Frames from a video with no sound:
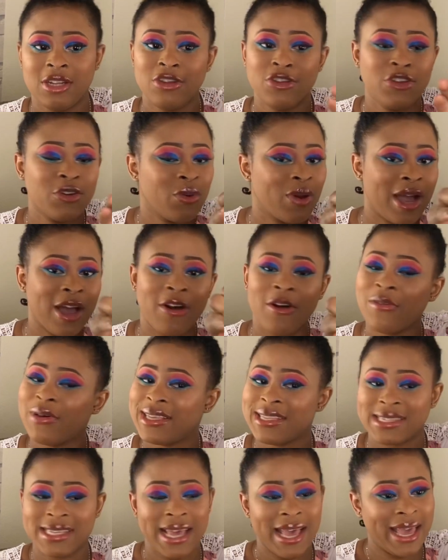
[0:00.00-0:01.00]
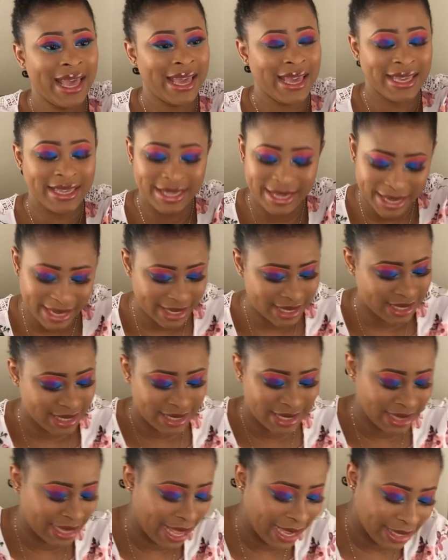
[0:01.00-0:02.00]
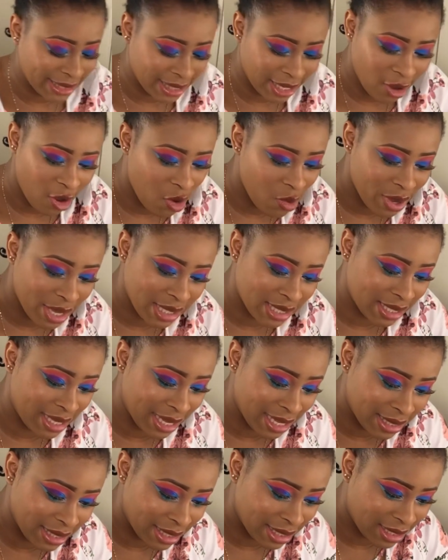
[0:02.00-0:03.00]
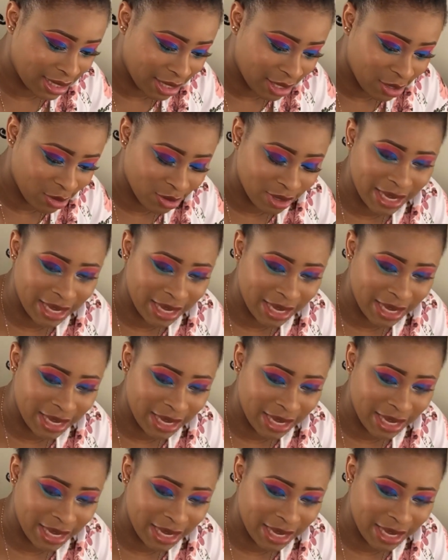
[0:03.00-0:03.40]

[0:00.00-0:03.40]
Neewer always gets, like, they always get the deal.